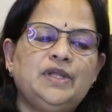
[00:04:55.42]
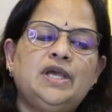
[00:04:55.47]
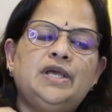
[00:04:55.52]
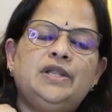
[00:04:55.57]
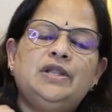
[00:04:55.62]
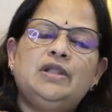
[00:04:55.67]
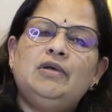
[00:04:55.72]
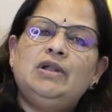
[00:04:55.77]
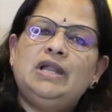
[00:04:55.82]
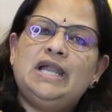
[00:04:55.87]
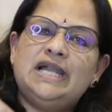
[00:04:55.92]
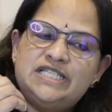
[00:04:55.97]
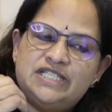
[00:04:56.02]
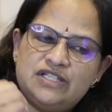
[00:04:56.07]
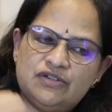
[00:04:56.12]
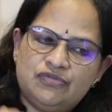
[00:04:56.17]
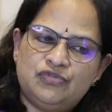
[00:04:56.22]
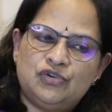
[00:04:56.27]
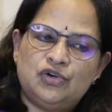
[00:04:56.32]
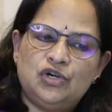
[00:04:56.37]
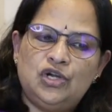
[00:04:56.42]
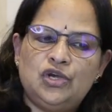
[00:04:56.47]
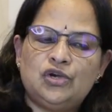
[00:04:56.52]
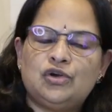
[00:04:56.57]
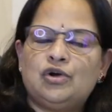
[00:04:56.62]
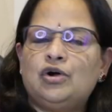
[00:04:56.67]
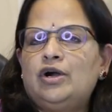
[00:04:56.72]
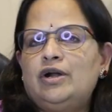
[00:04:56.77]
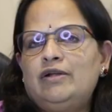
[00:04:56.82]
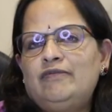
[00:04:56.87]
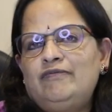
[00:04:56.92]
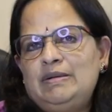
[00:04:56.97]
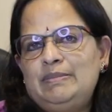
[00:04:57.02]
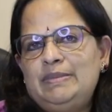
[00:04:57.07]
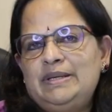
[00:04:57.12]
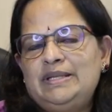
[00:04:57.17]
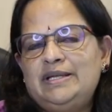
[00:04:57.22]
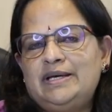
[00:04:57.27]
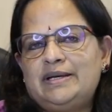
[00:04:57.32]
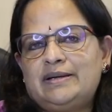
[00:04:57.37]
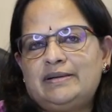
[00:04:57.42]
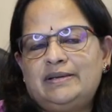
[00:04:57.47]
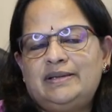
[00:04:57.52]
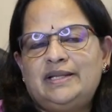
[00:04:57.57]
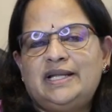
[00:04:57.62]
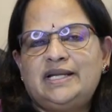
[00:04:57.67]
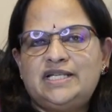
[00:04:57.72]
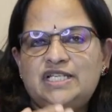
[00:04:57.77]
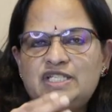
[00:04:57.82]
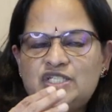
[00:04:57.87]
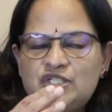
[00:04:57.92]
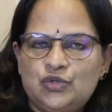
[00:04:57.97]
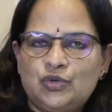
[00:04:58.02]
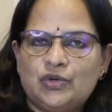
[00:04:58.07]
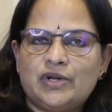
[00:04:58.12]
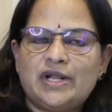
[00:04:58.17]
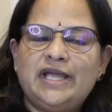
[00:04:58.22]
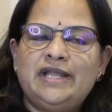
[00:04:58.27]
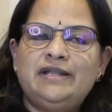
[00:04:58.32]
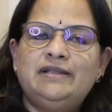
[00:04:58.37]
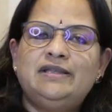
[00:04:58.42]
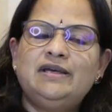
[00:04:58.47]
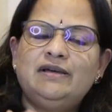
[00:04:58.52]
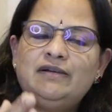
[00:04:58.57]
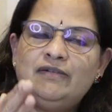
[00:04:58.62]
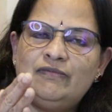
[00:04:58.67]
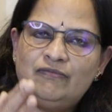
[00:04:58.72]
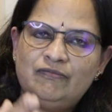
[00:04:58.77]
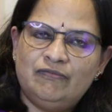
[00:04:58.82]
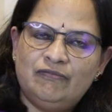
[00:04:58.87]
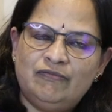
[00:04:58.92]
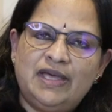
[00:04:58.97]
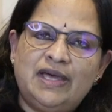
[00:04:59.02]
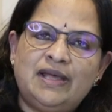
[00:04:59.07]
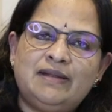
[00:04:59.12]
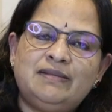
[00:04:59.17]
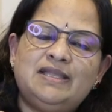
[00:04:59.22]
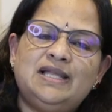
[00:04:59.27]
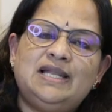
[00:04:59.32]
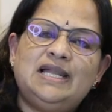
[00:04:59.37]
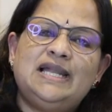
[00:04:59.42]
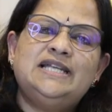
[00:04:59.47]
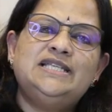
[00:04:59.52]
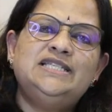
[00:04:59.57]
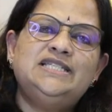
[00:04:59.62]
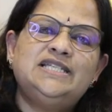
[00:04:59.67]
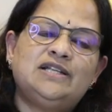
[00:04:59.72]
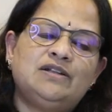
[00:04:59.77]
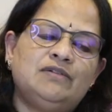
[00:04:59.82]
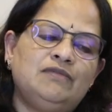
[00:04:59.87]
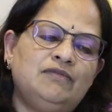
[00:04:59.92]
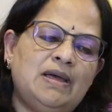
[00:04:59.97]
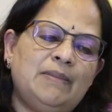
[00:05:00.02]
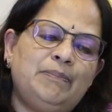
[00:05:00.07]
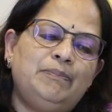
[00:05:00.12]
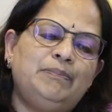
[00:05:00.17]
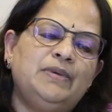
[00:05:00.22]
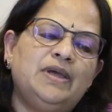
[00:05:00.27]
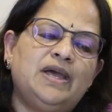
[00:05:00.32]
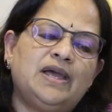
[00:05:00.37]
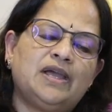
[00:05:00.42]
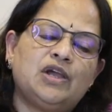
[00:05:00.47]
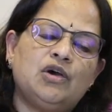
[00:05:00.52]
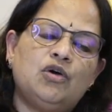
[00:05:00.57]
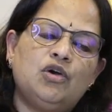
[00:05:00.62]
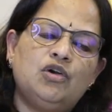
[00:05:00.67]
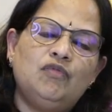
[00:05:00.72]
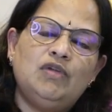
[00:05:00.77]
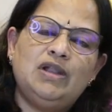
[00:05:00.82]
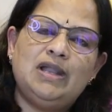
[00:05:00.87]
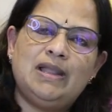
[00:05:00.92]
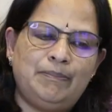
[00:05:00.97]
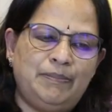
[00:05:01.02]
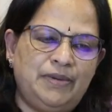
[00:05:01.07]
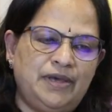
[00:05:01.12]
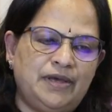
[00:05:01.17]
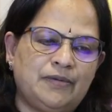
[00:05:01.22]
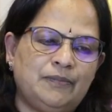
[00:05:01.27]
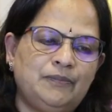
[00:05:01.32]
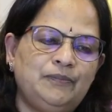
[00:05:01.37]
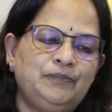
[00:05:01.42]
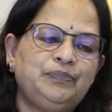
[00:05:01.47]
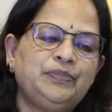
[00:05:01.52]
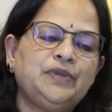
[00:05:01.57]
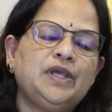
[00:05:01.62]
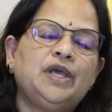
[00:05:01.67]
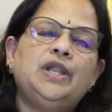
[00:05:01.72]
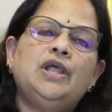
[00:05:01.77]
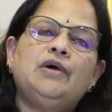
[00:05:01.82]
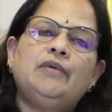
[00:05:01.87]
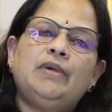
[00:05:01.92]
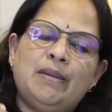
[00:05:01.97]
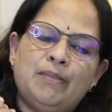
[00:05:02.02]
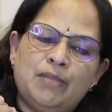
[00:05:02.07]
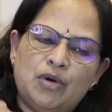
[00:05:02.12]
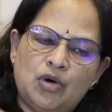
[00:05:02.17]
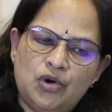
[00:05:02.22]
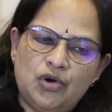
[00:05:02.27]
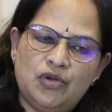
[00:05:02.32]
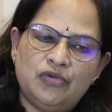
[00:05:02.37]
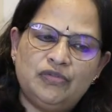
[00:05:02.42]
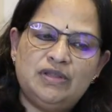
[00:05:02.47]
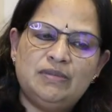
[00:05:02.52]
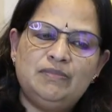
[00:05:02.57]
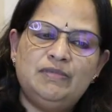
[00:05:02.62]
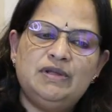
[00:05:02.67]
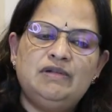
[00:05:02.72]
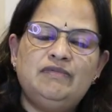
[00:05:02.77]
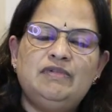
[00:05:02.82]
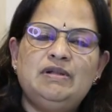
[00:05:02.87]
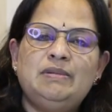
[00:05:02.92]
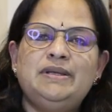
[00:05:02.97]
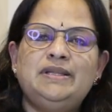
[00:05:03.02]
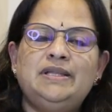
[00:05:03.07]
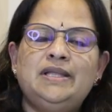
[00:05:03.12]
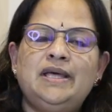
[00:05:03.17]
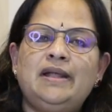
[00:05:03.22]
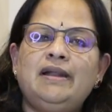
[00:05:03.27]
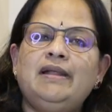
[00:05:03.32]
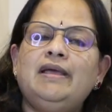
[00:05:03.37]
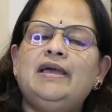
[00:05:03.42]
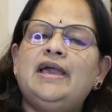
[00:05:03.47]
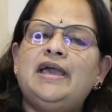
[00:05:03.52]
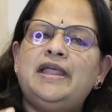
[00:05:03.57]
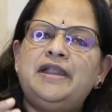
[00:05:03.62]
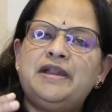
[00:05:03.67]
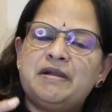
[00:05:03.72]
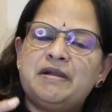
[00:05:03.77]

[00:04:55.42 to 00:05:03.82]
Now ledger folio column will be there. That is to write where the ledger account will appear. Now amount of the bill will be there and